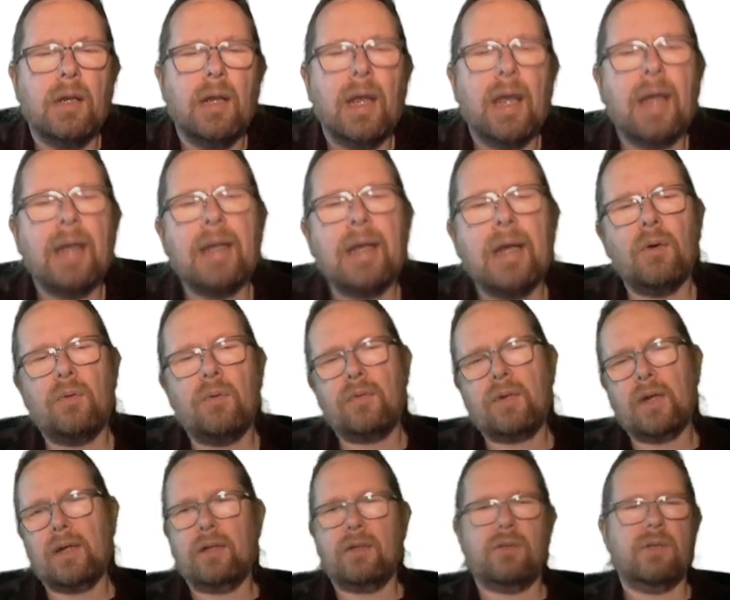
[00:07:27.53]
And now we've
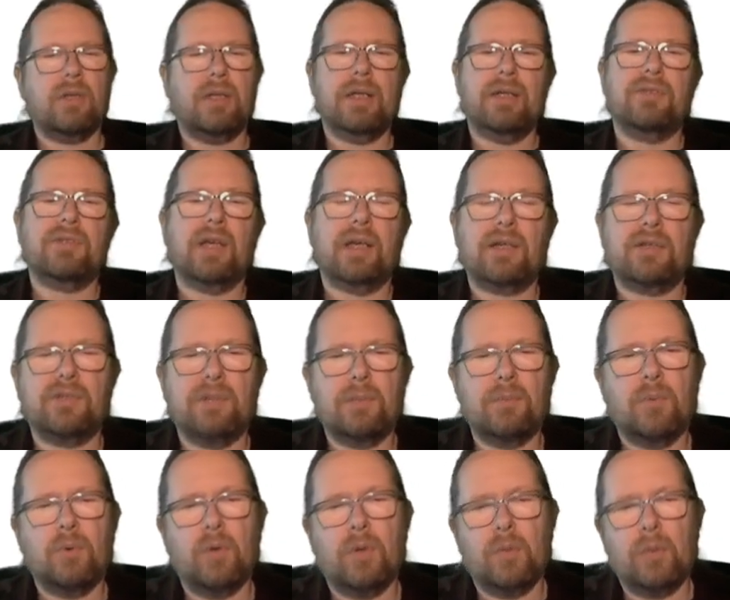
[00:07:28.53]
gotten it to the exact same
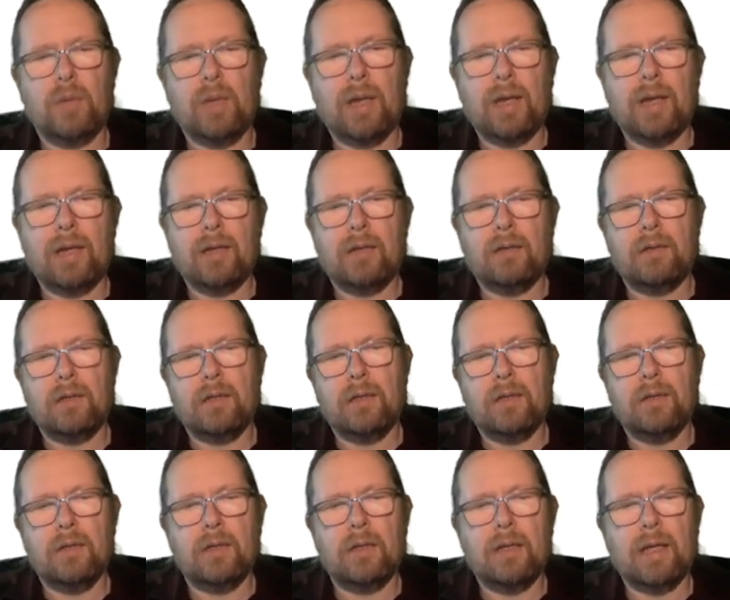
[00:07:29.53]
point we had it in
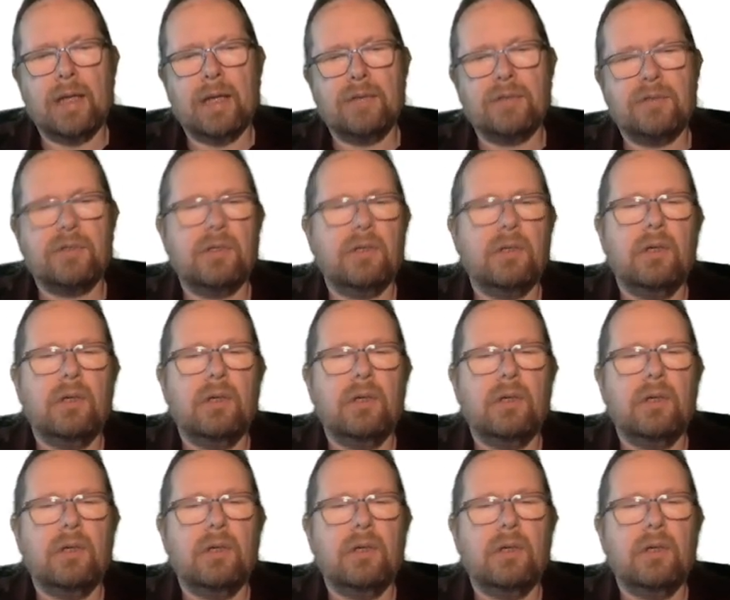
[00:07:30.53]
the last